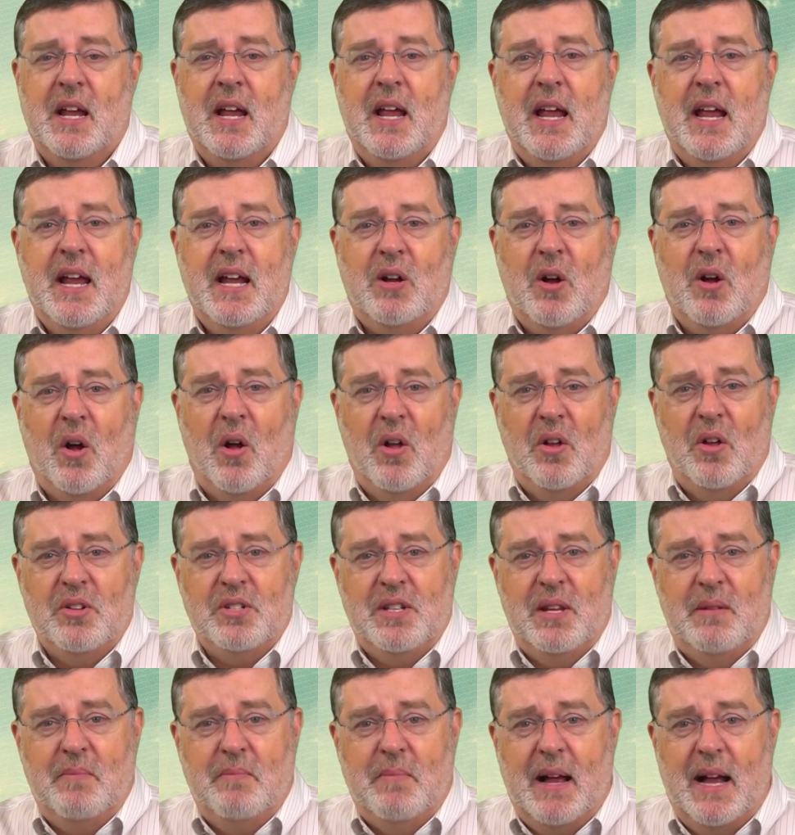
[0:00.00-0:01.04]
He calls
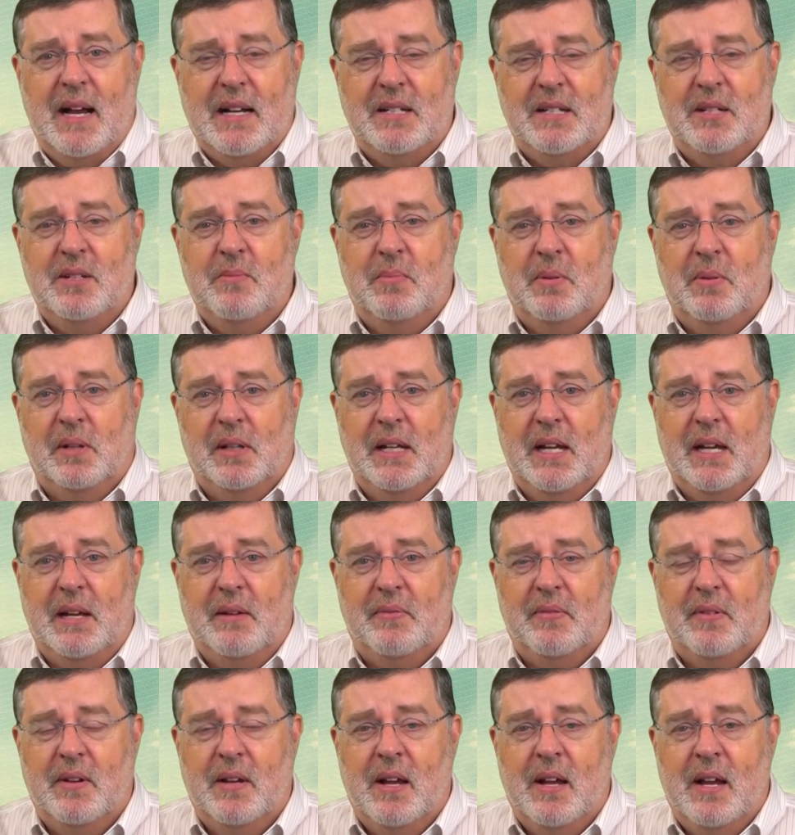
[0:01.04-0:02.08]
them back to belief.